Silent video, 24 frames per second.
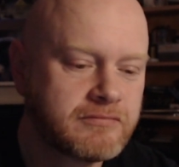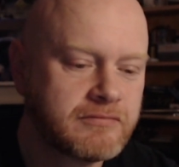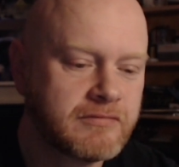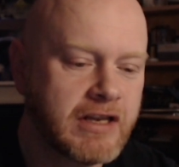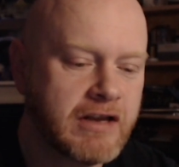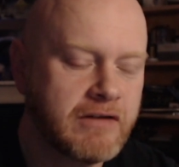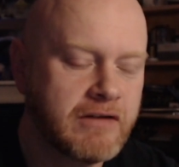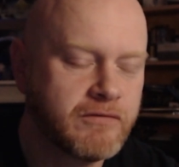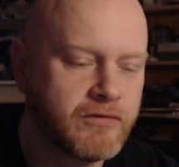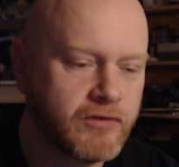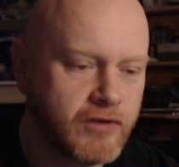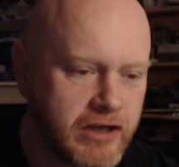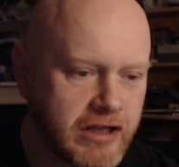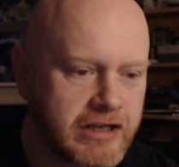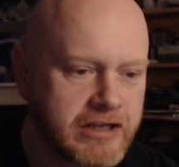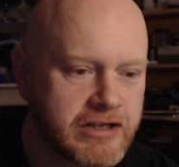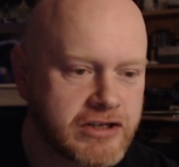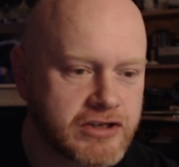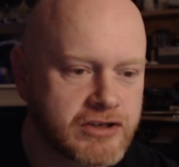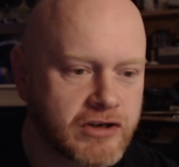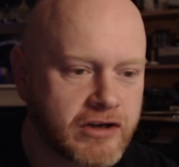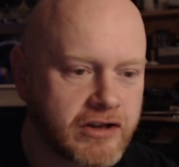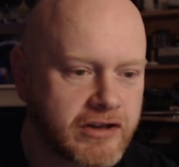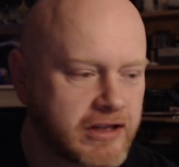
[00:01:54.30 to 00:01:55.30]
I've really
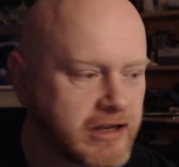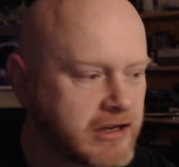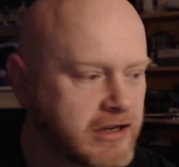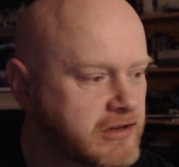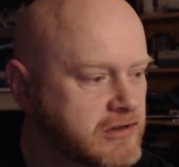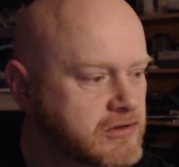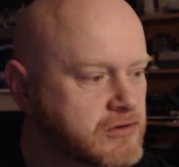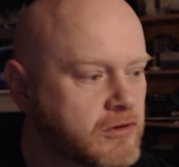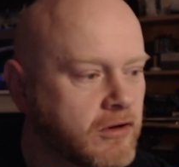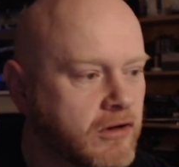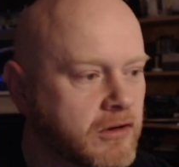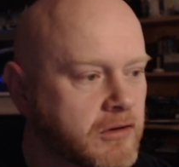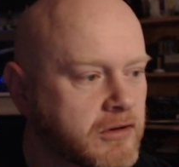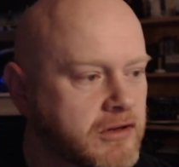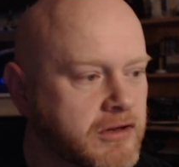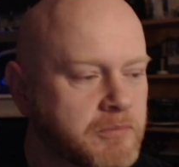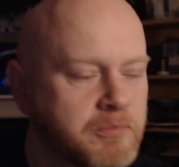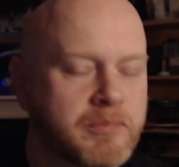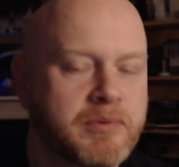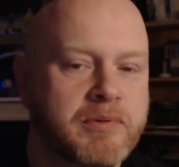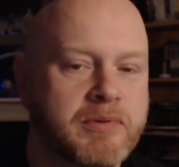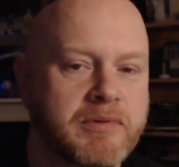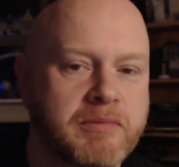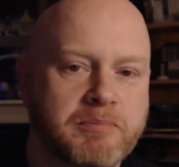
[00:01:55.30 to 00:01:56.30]
enjoyed. Thank you to all the
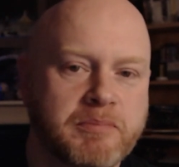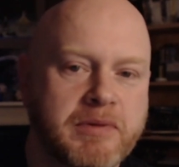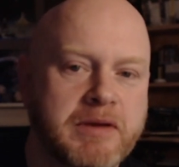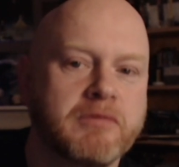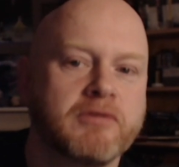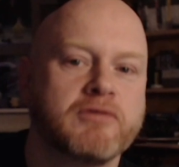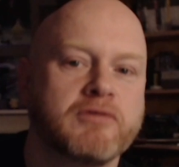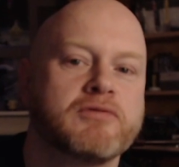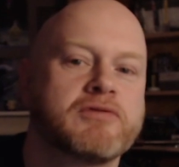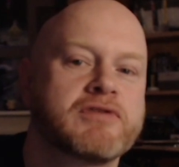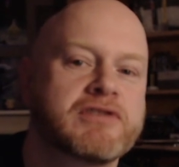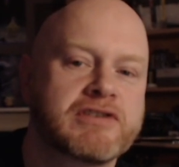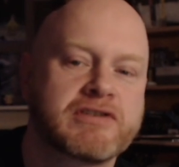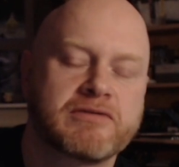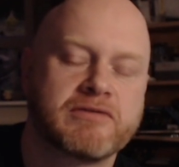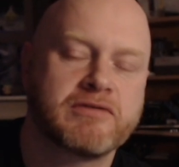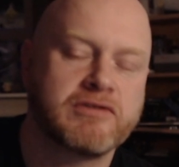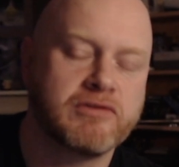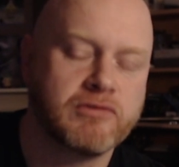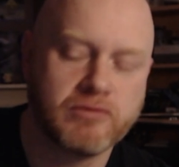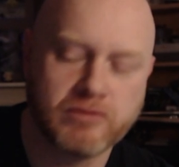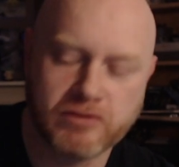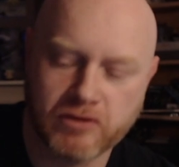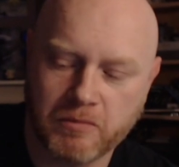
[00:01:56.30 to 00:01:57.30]
people who
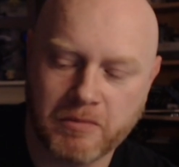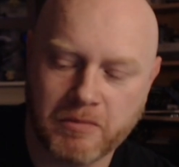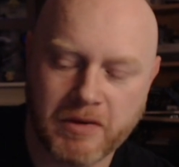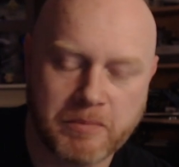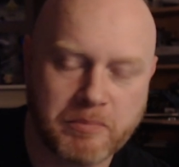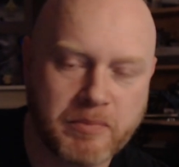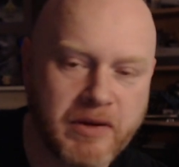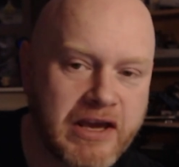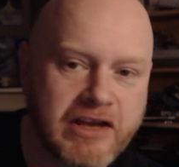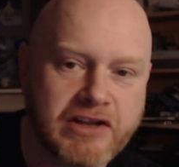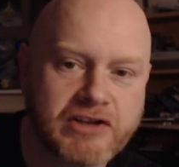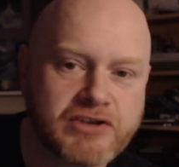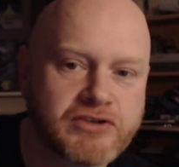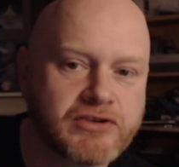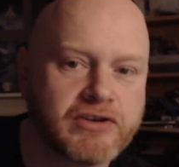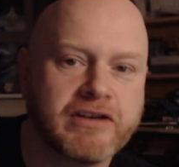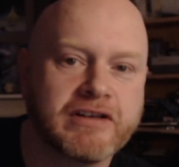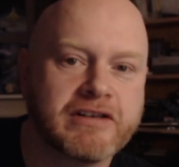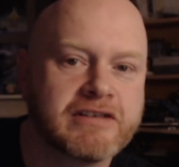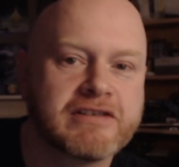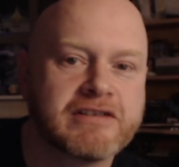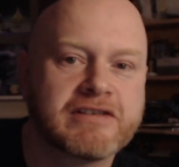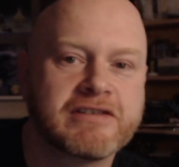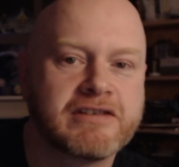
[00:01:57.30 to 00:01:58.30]
was on my Patreons.